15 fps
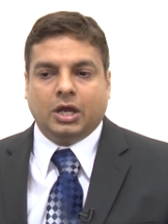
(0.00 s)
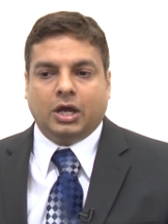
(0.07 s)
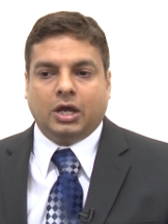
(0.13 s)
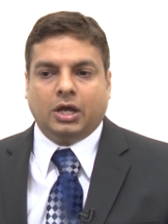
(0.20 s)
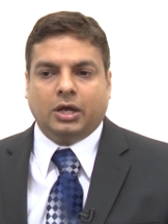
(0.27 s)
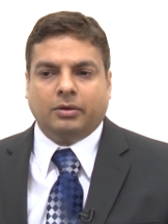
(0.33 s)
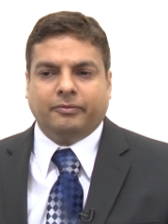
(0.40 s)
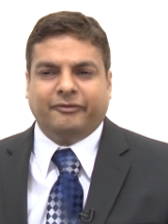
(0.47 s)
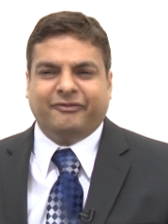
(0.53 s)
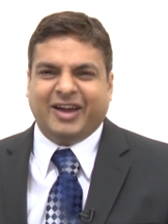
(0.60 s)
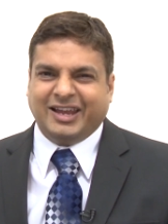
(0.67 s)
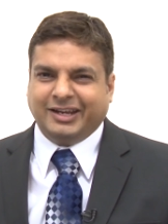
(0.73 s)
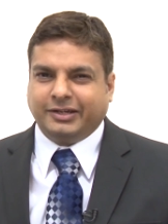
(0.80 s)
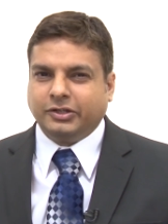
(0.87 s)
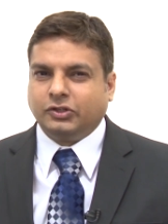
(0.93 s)
Uh,
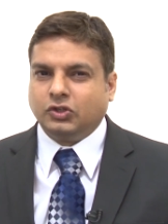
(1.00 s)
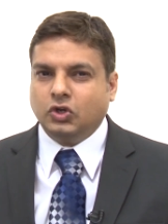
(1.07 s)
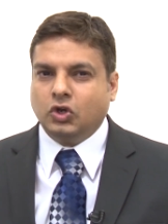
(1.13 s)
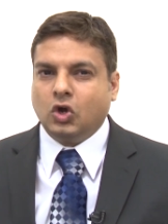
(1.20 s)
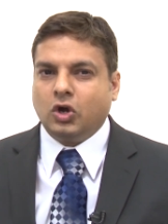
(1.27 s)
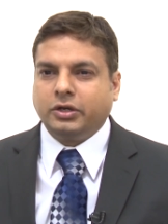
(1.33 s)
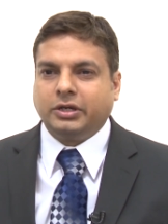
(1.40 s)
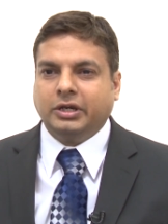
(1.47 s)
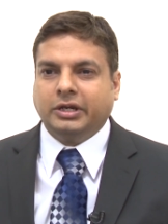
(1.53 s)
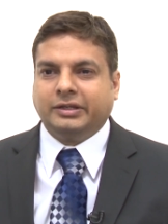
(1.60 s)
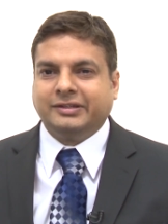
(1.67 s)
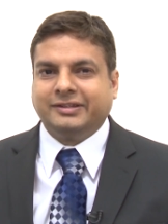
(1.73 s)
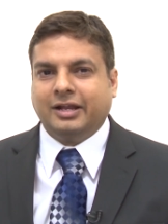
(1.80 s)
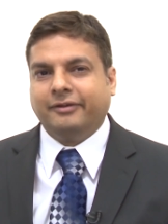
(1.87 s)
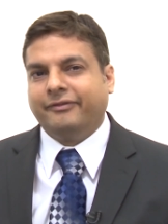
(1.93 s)
while it is not
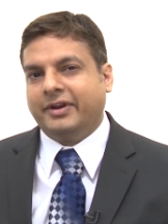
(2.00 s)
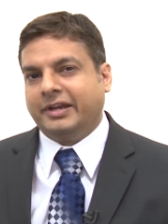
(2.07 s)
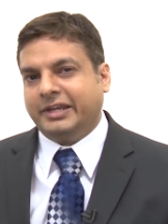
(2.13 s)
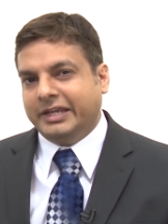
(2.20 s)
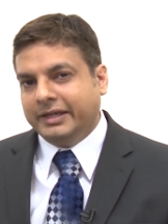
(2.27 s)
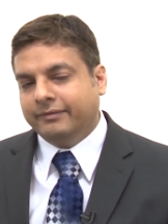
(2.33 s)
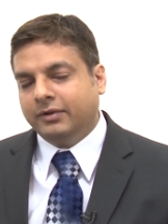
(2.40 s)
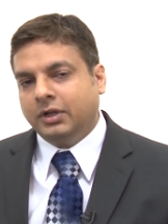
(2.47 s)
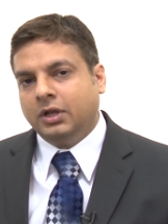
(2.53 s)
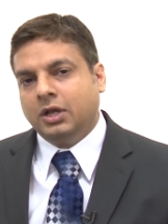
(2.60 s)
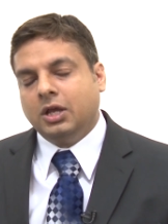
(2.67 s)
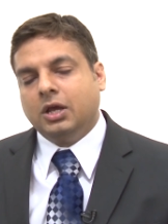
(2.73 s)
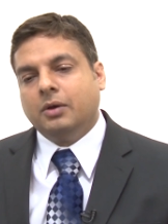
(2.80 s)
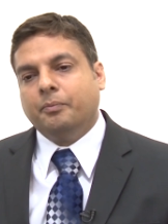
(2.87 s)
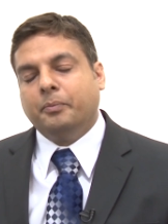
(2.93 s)
itself an evil,
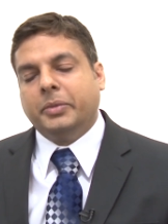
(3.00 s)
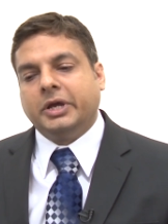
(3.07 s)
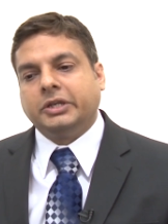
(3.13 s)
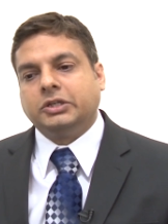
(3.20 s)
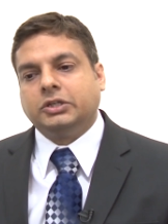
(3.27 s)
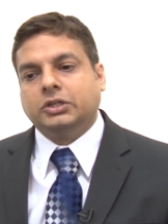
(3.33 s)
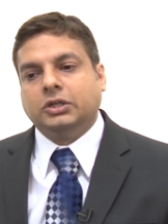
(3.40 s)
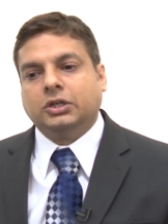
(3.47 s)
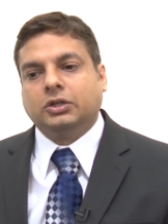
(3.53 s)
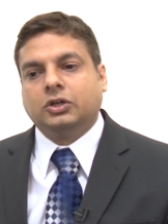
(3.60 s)
but